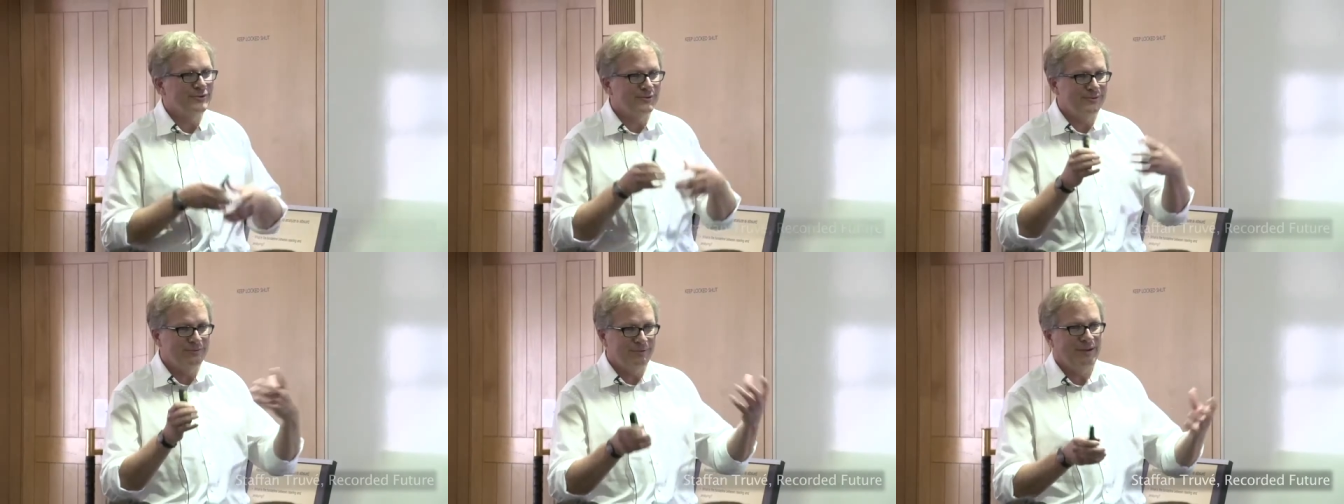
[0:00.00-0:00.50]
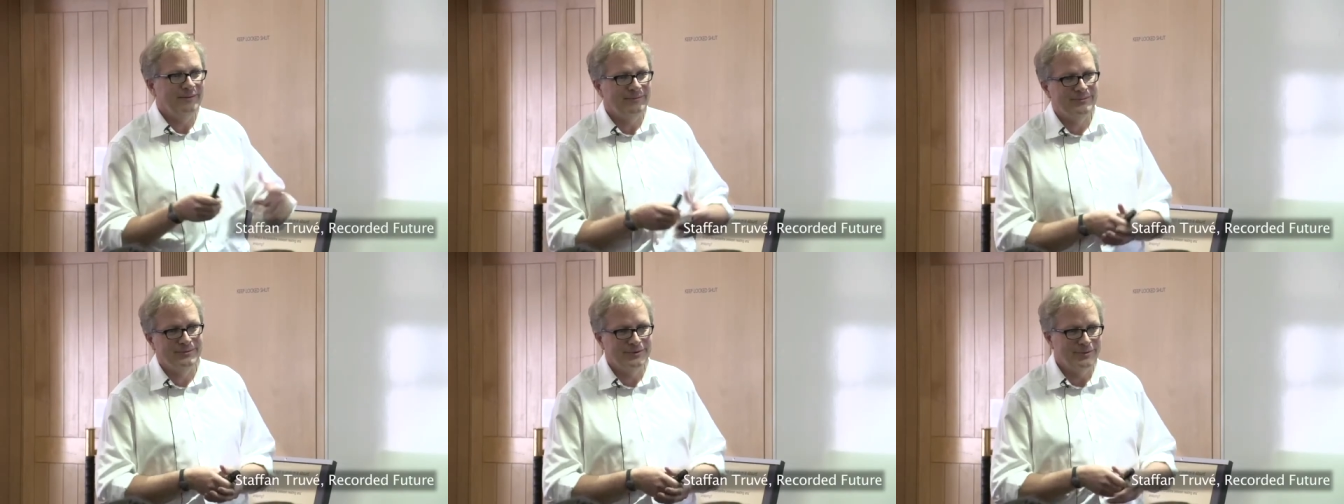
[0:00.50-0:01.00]
to
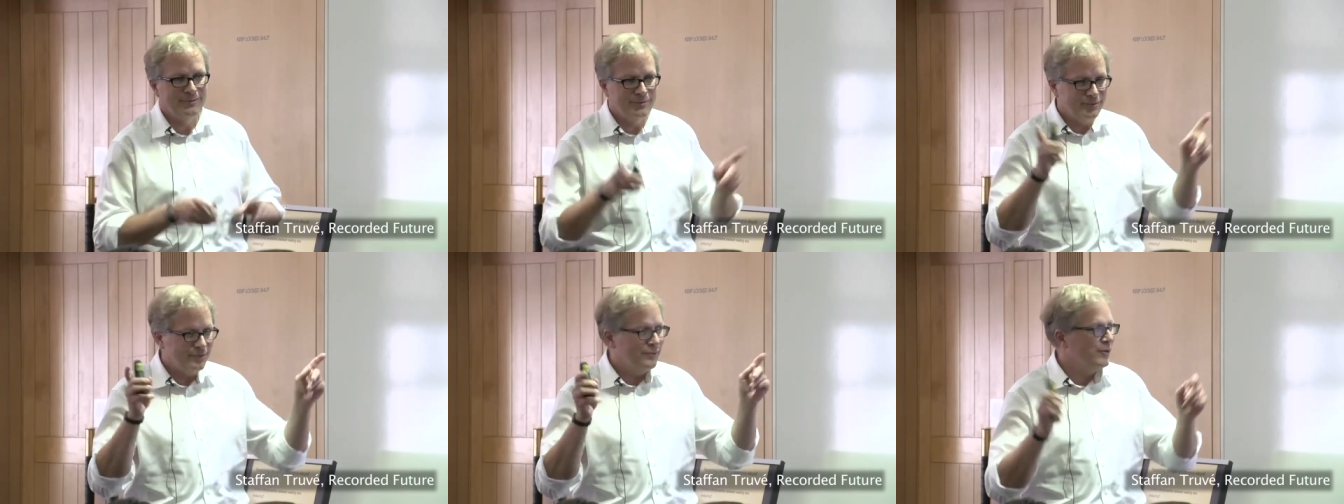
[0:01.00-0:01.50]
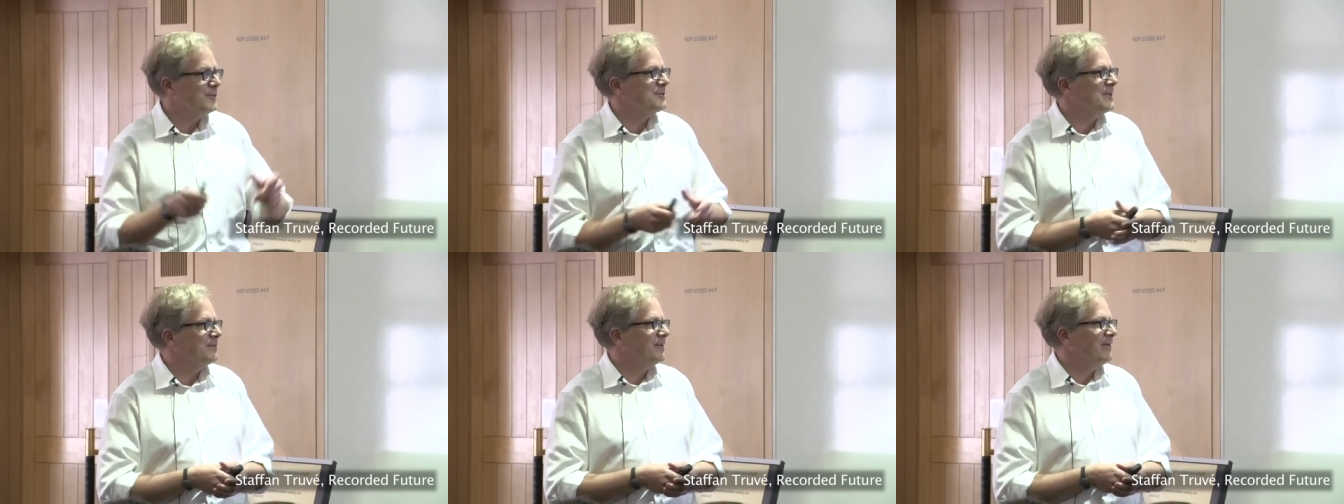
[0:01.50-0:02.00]
have you know, your
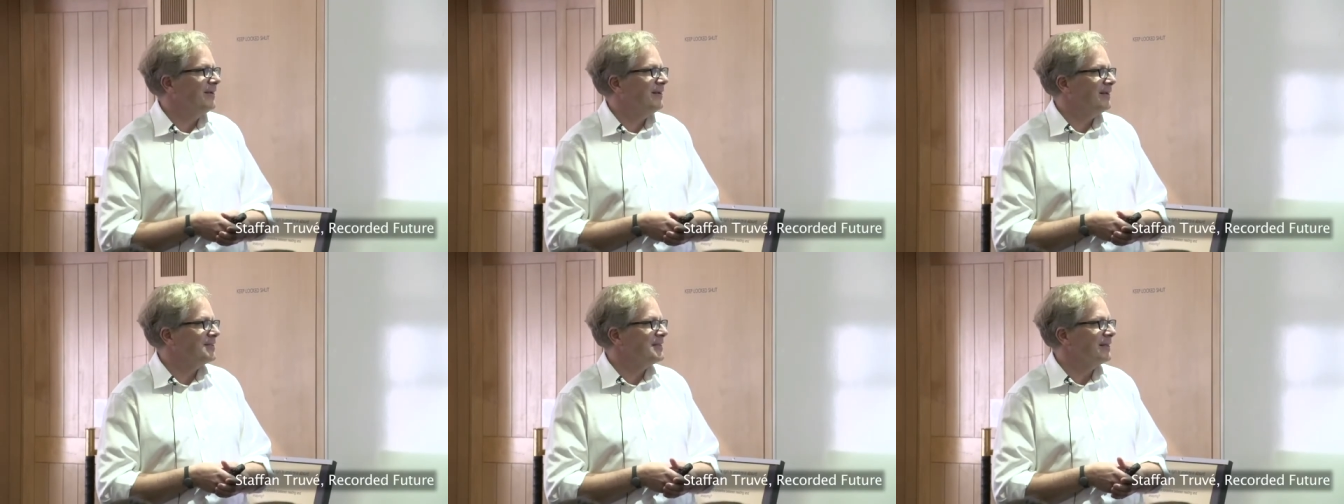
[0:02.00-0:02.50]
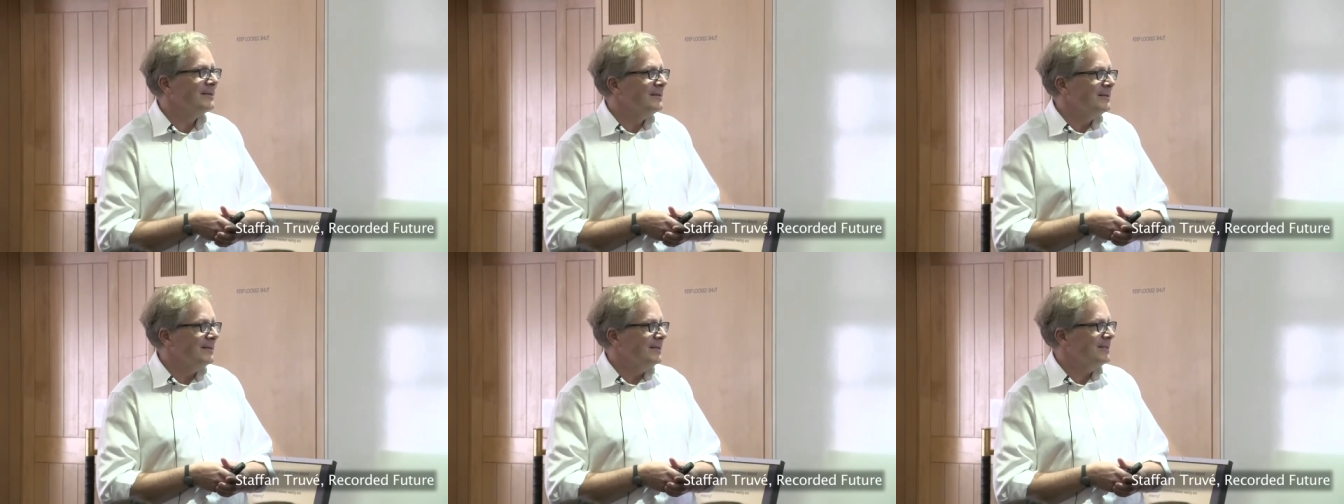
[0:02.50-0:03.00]
robots out there analyzing,
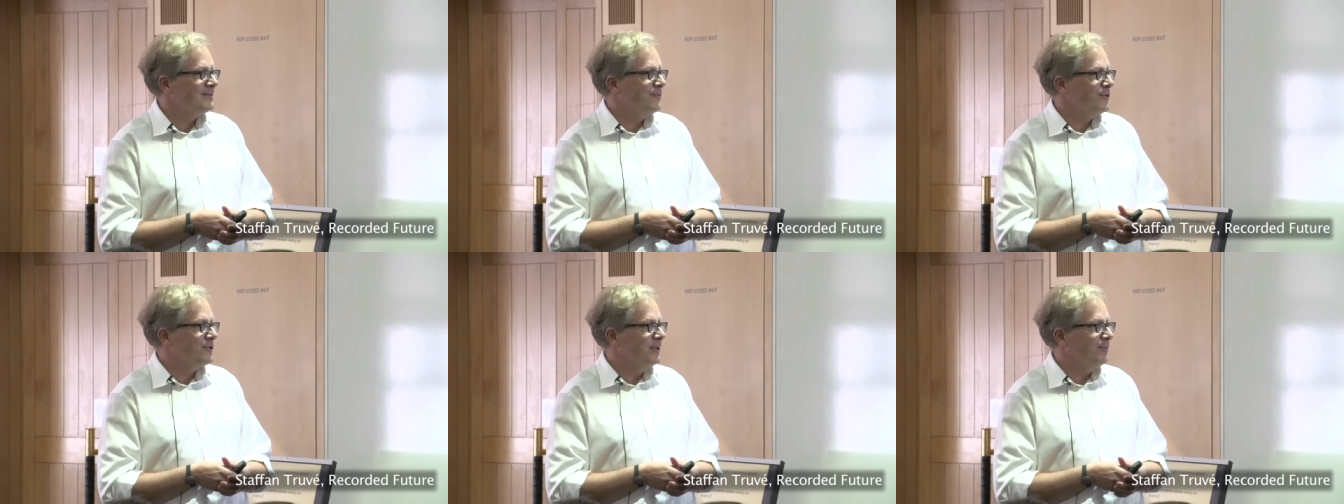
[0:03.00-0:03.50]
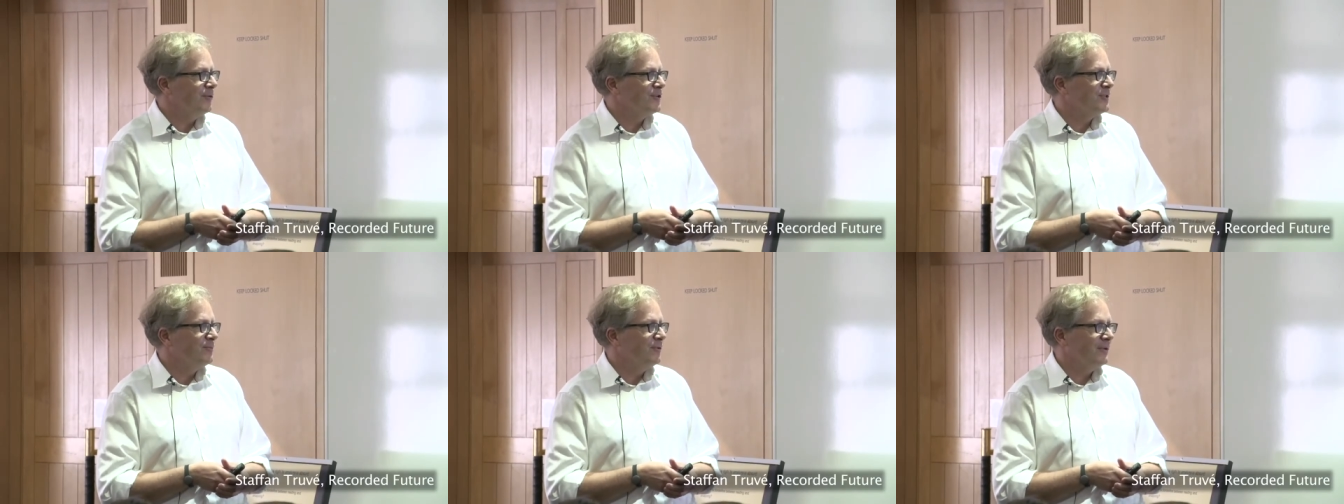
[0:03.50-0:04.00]
is virtually
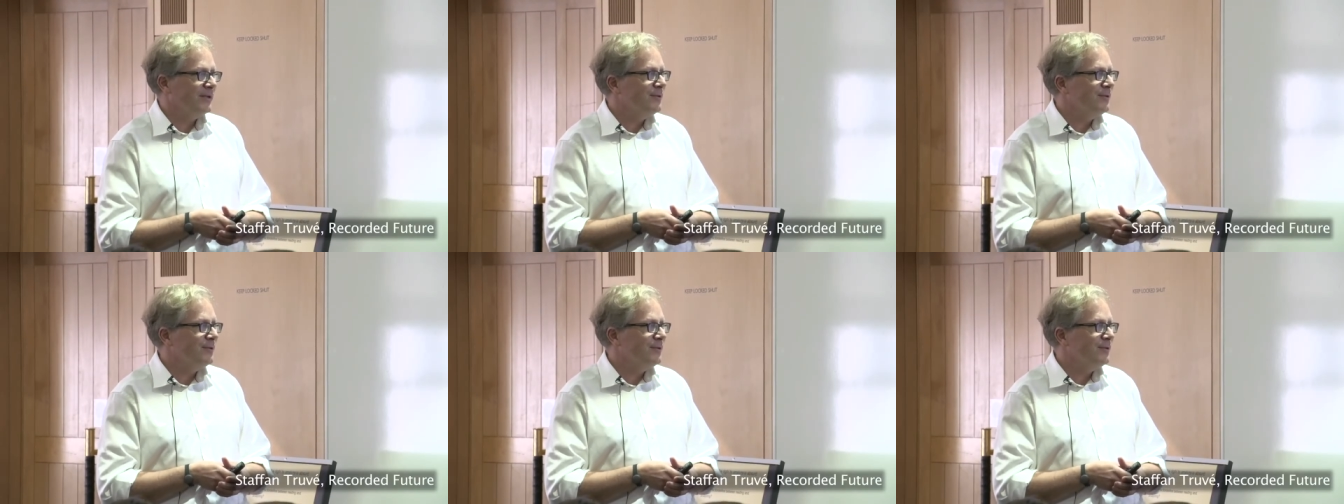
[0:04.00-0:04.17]
impossible.